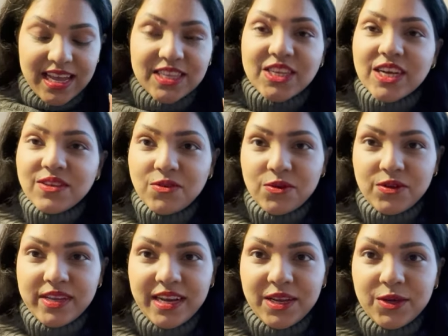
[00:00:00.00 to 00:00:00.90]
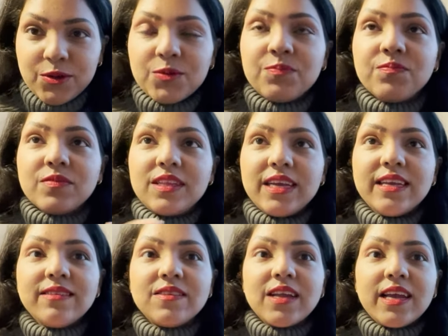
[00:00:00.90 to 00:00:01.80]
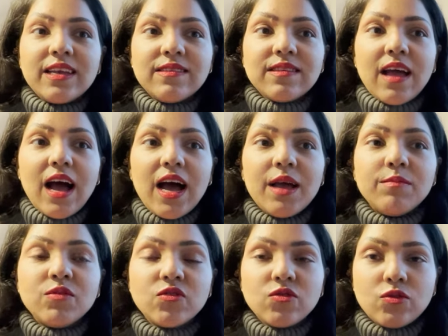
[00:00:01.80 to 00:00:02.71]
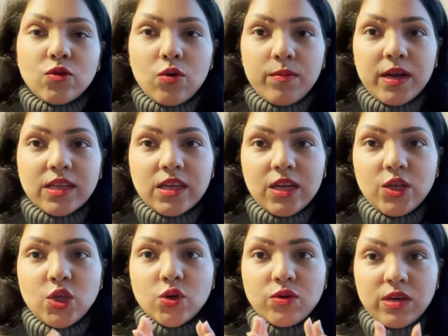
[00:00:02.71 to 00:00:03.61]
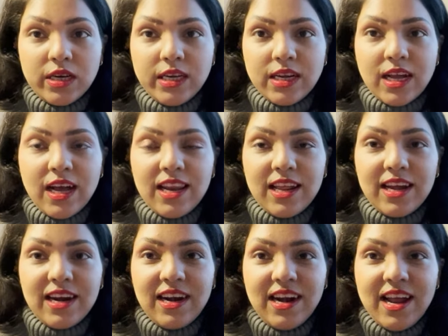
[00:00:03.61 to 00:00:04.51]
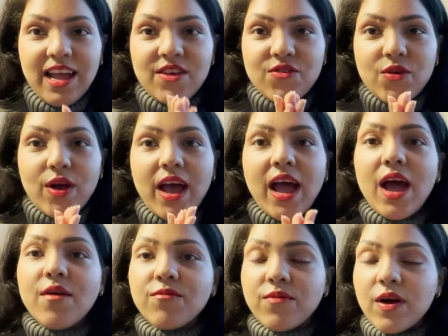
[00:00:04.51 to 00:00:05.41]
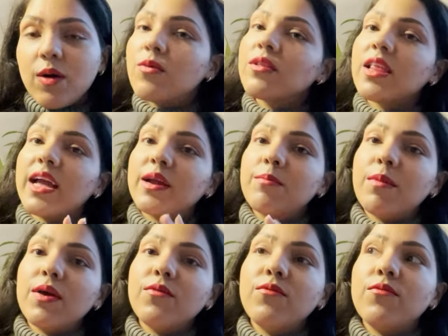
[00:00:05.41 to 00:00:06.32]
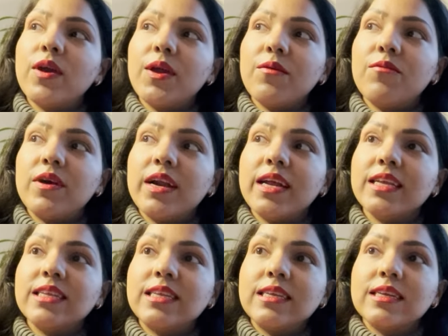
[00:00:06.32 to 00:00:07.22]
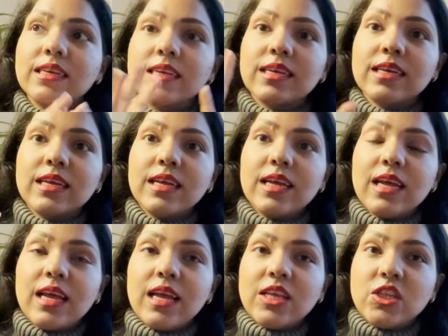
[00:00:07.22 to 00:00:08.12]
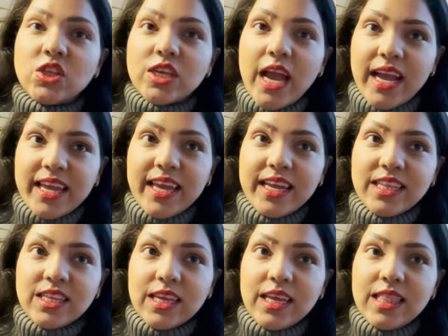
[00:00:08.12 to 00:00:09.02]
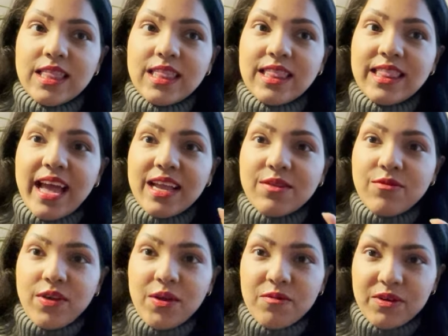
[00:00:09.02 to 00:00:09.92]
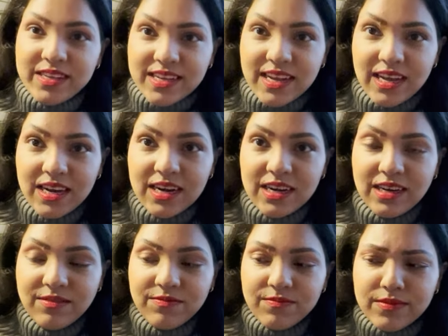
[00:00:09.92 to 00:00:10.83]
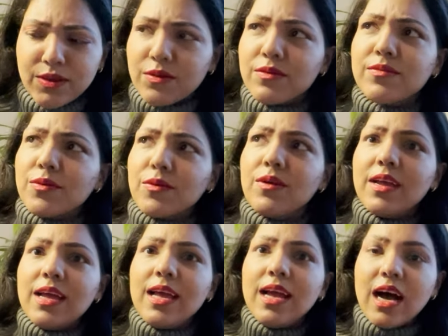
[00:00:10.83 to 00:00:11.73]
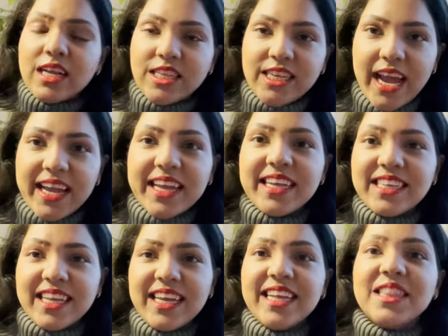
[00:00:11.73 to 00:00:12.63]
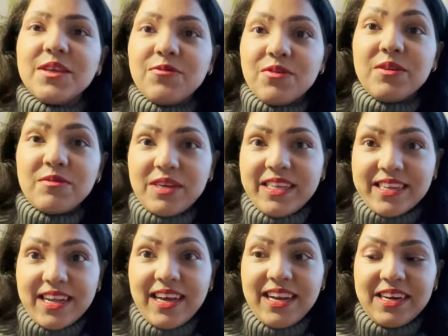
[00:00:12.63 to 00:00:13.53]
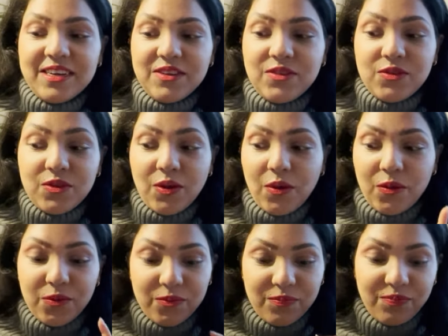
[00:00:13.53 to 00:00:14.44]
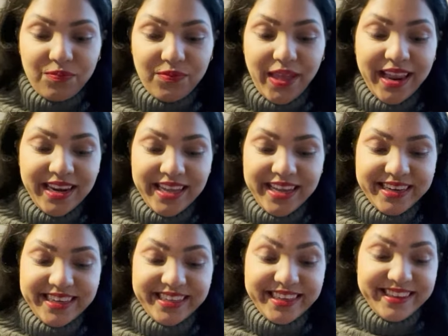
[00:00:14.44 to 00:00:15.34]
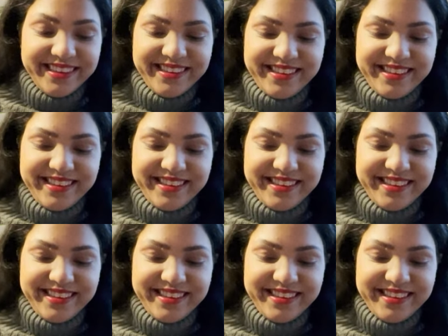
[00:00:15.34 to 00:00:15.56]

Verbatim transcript: Just to tell you, these days I am so much into green color. So I have found like my favorite jacket in that favorite color. No, so a jacket in the favorite color. So, and here it is.